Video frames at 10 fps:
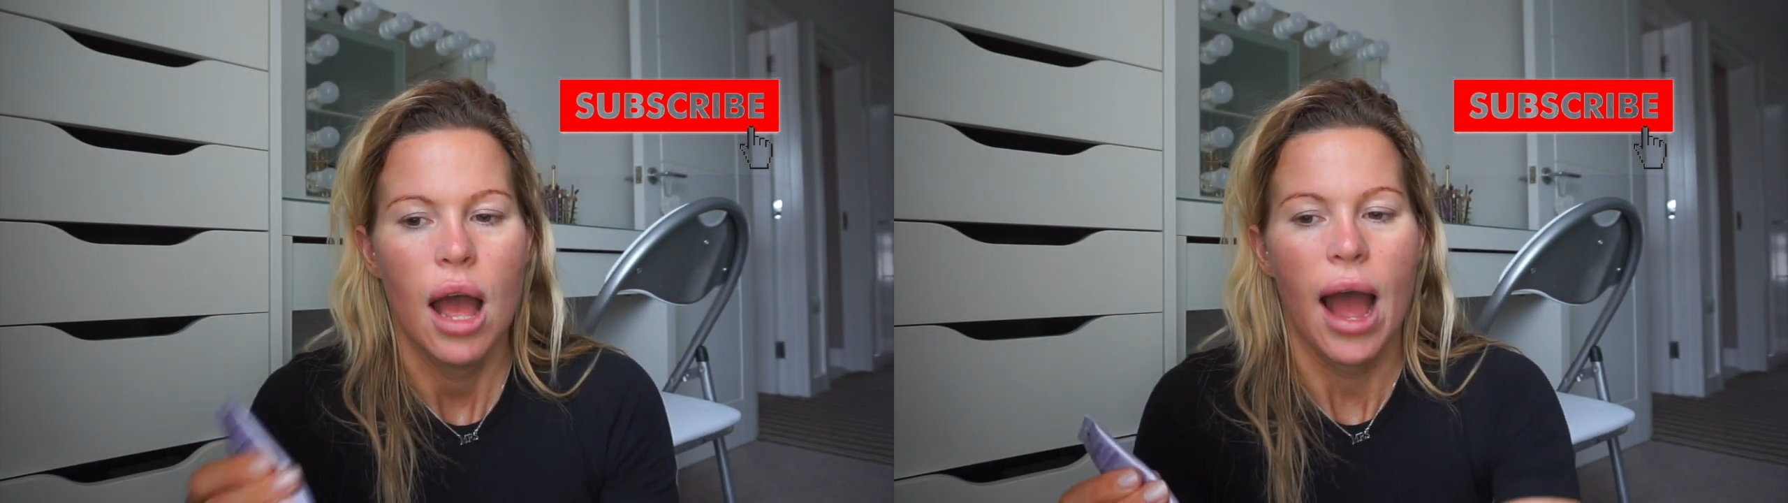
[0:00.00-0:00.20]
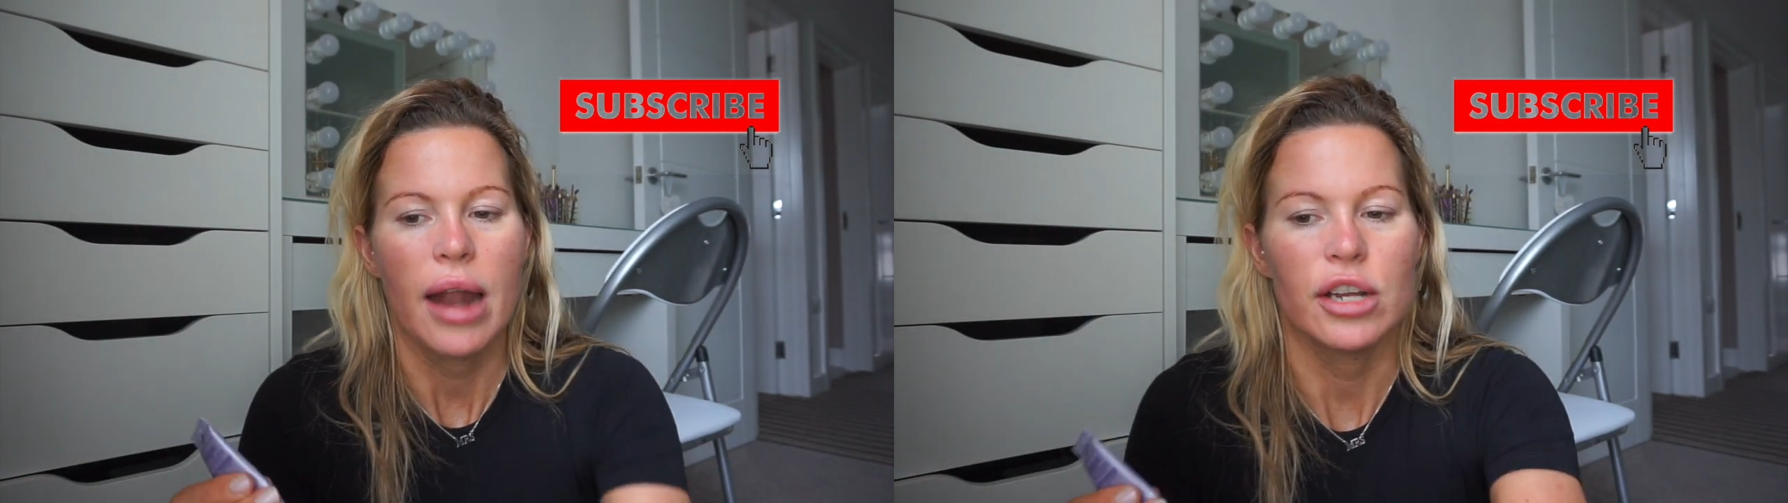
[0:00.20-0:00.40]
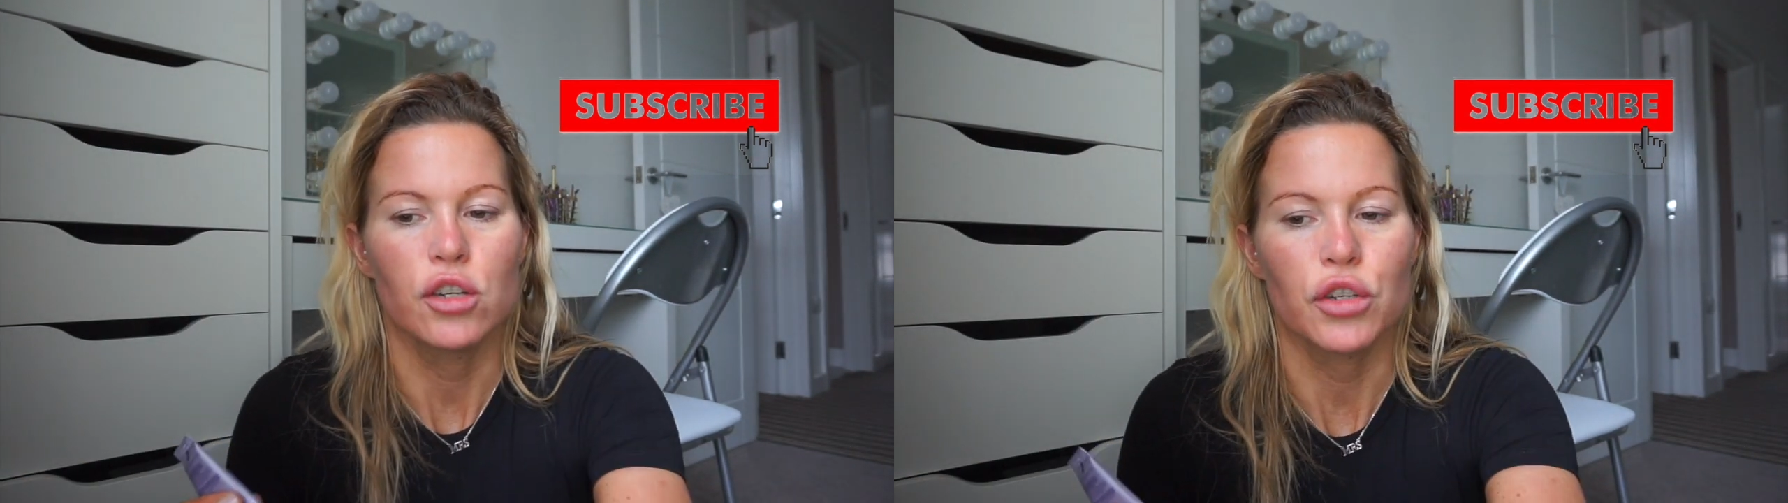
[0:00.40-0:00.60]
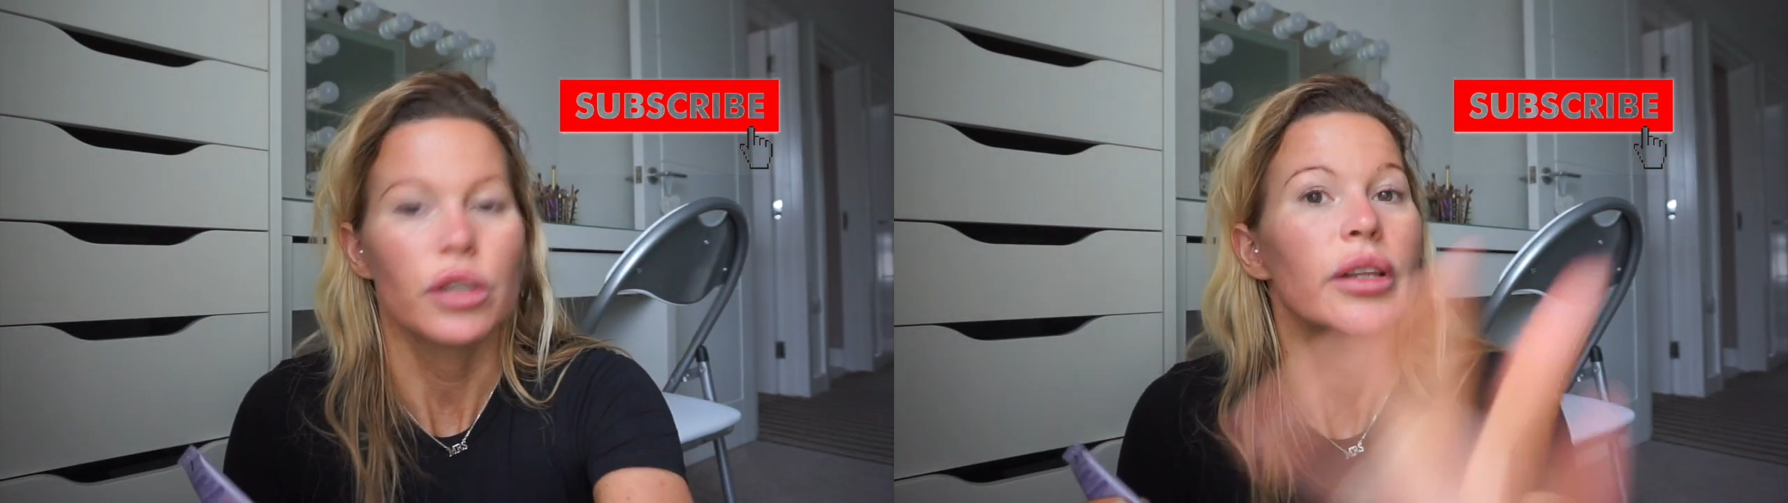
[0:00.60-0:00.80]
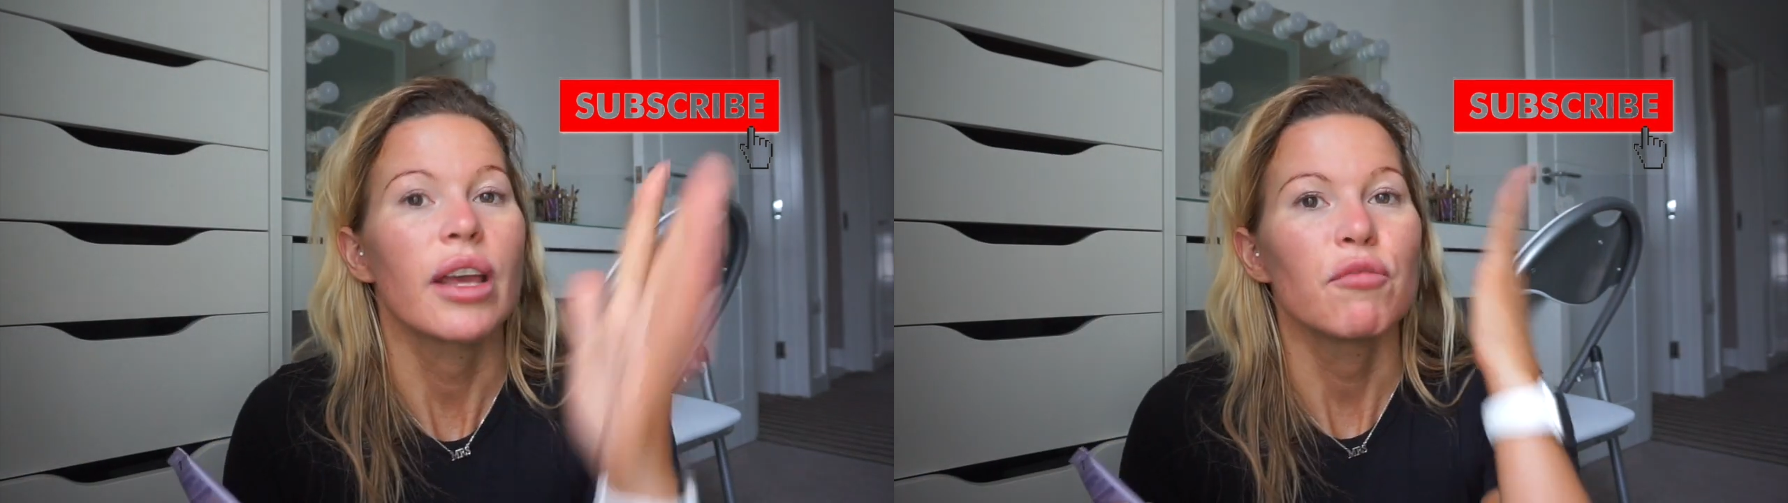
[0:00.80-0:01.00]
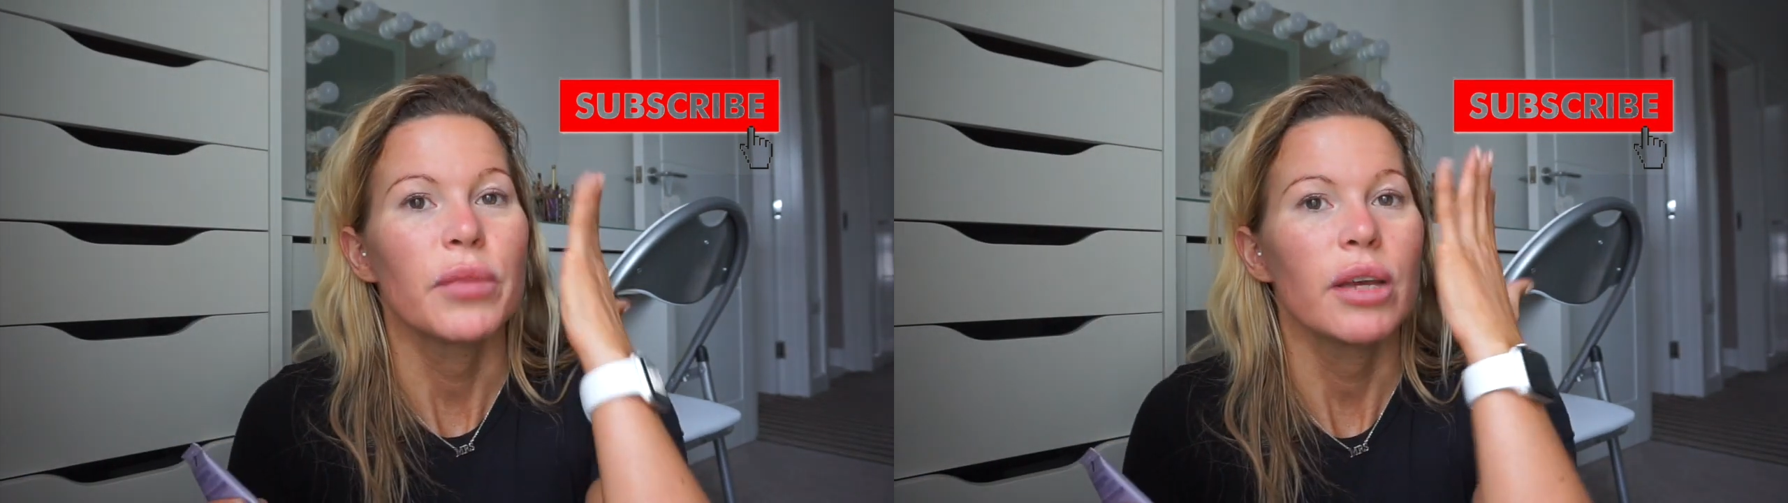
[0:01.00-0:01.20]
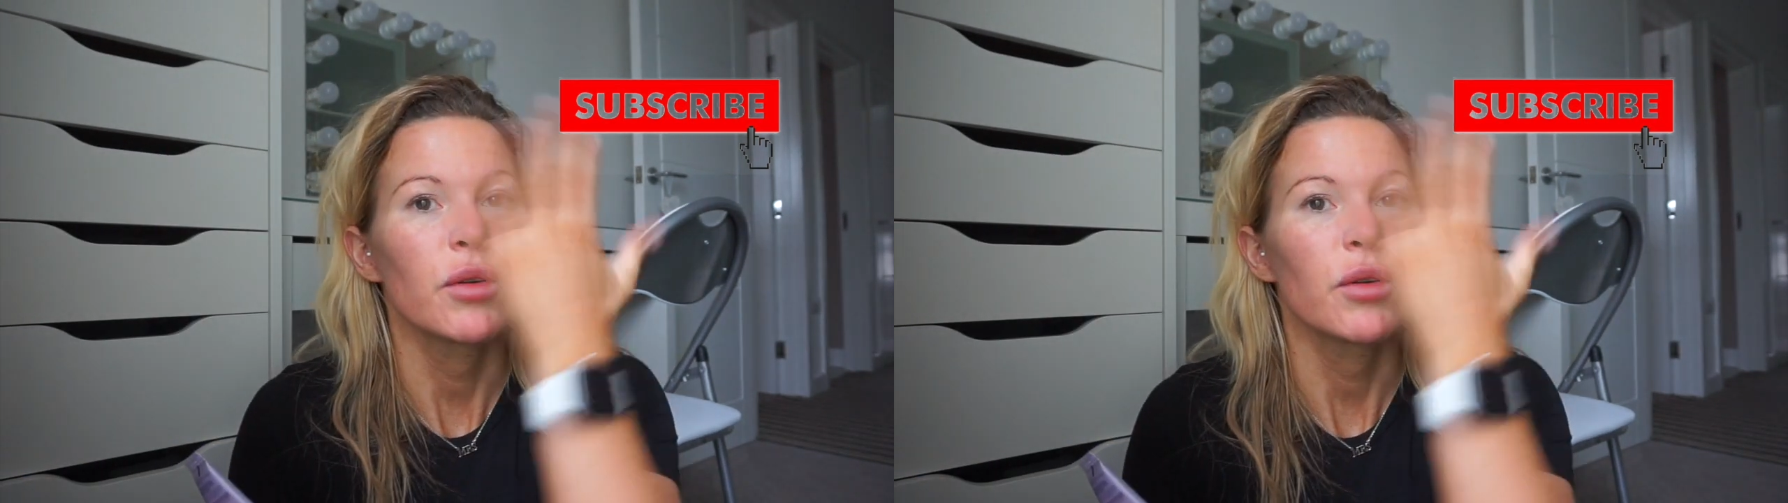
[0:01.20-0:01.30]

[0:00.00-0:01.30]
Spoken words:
and it doesn't leave me